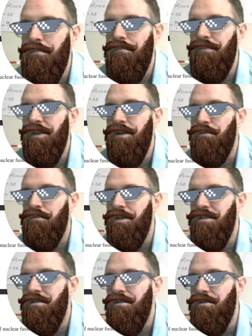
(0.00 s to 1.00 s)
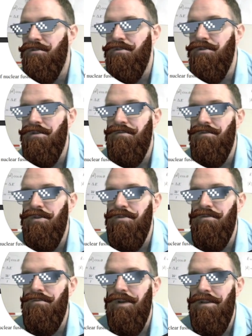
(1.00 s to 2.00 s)
There's reason to use nuclear
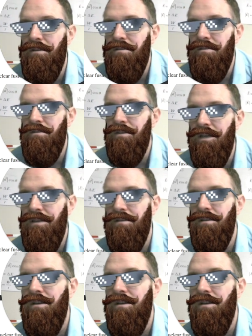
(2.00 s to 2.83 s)
fusion rather than, okay.